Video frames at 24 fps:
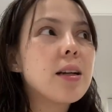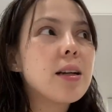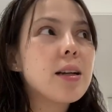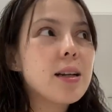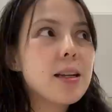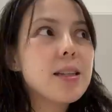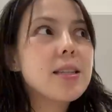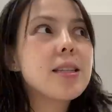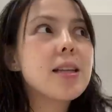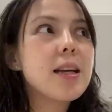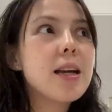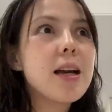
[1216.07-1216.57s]

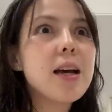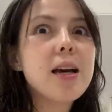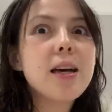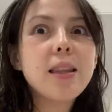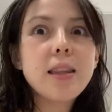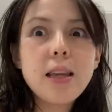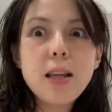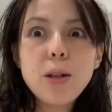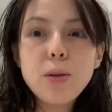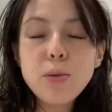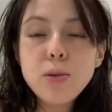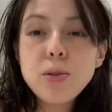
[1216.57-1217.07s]
Kasi nga,
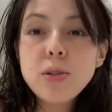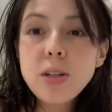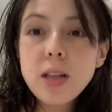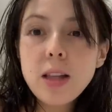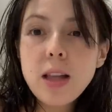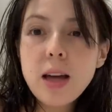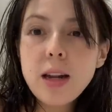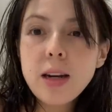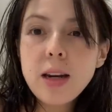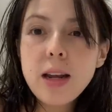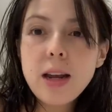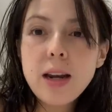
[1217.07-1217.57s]
they lose a
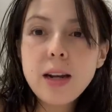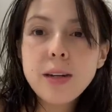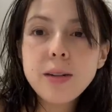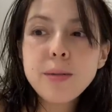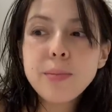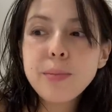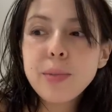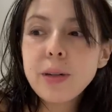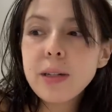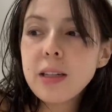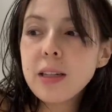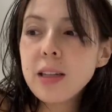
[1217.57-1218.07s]
lot of hair.
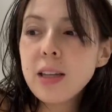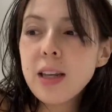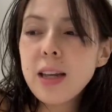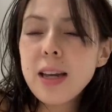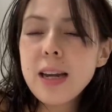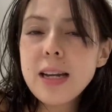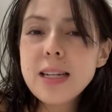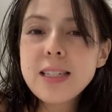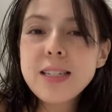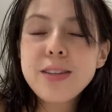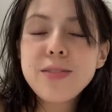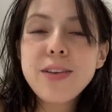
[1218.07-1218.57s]
But do you
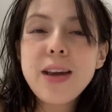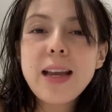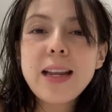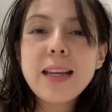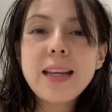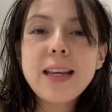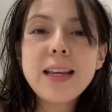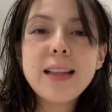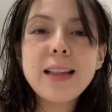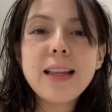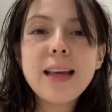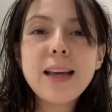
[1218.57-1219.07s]
guys have
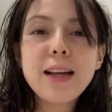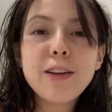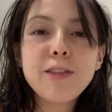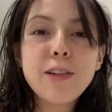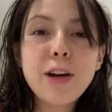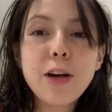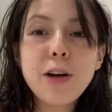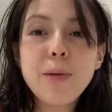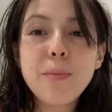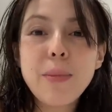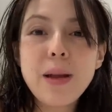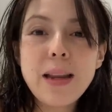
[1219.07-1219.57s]
any, like,
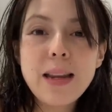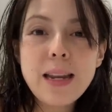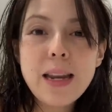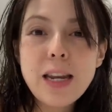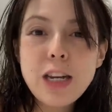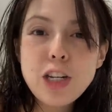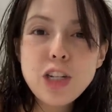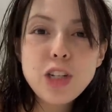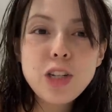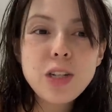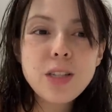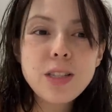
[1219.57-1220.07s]

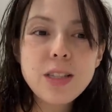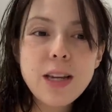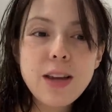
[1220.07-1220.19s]
recommendations?